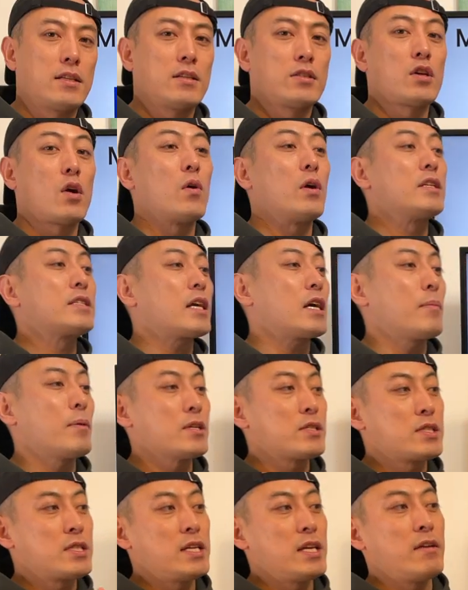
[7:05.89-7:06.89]
So, it's gonna be a
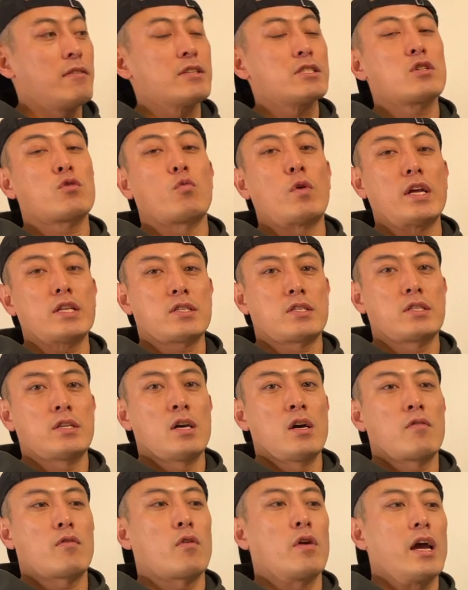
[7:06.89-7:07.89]
serious threat
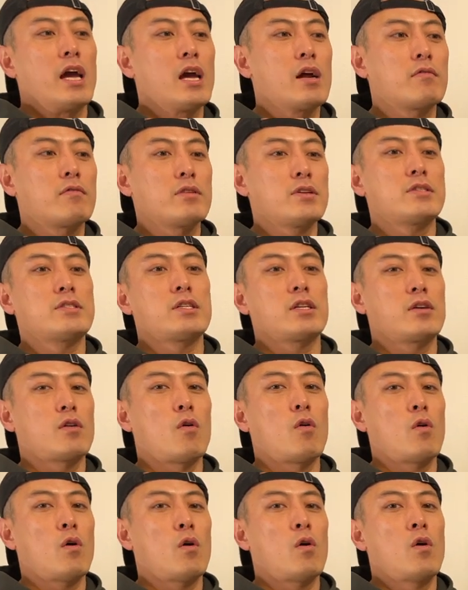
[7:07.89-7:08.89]
for every
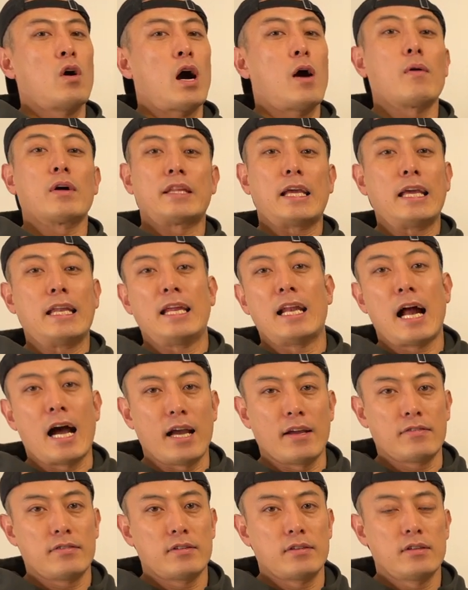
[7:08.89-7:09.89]
single our daily
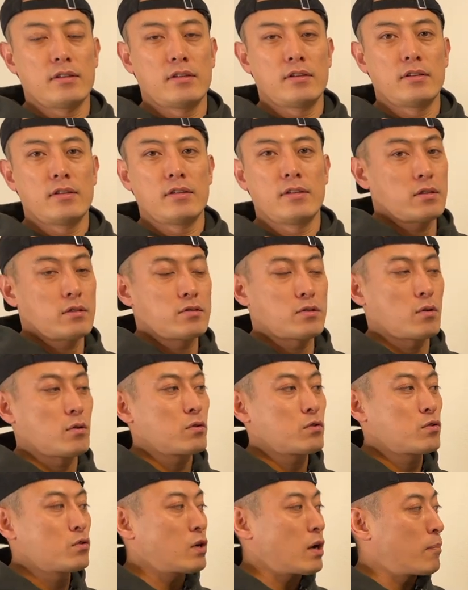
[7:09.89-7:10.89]
life. So,
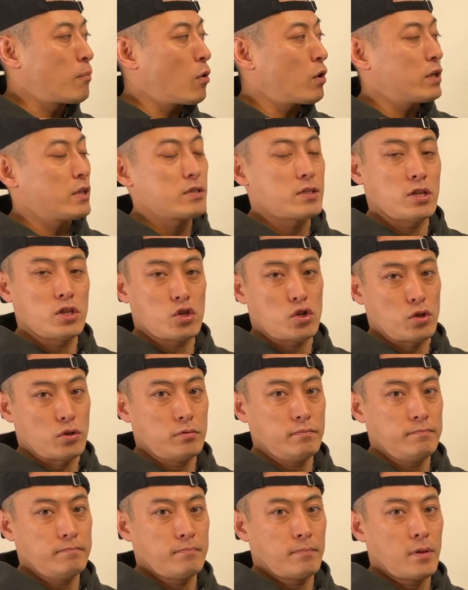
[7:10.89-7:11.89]
to avoid this
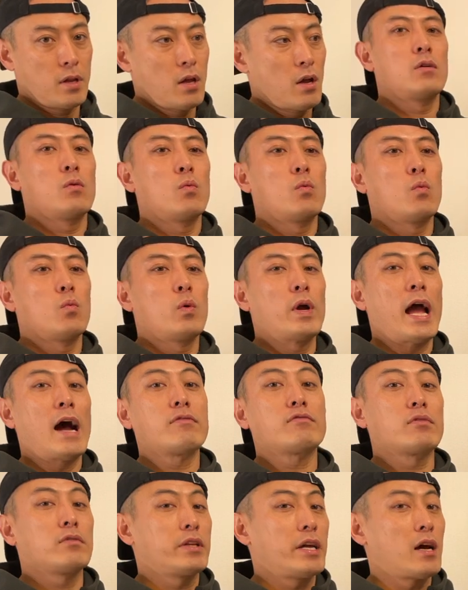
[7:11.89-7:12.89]
issue, we
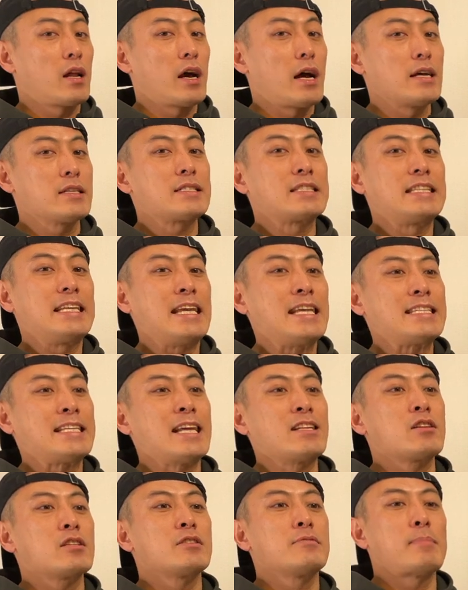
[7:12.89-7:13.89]
have to realize
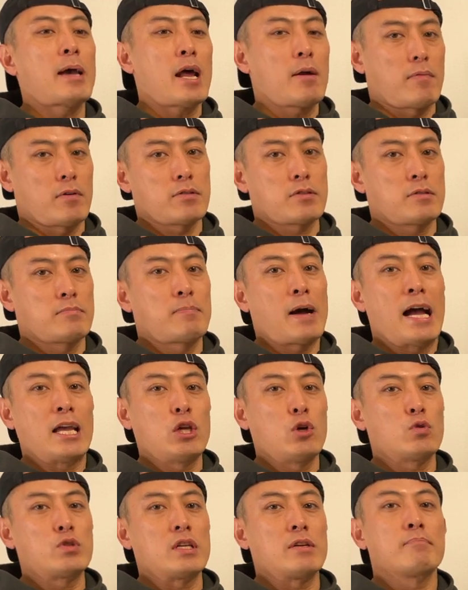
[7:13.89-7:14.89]
decentralized metaverse by
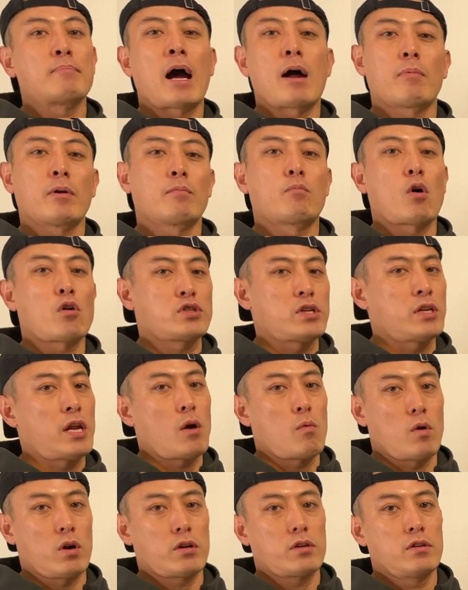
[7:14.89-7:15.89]
using public blockchain
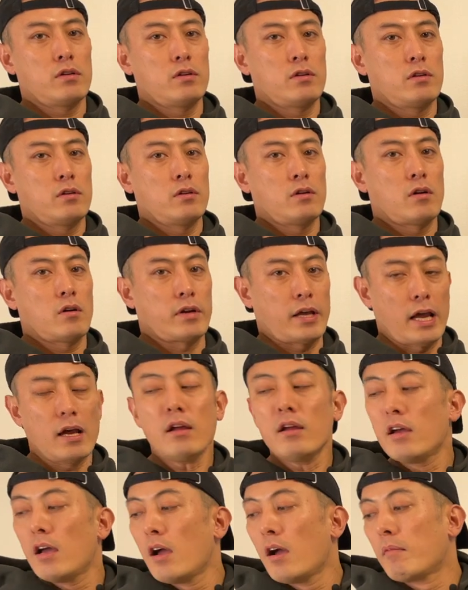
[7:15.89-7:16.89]
network,
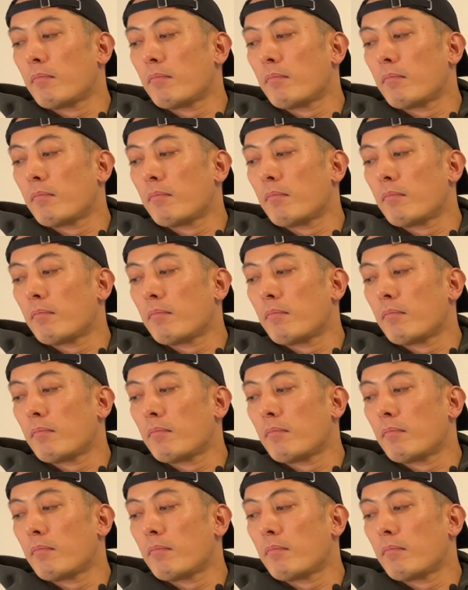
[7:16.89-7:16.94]
okay?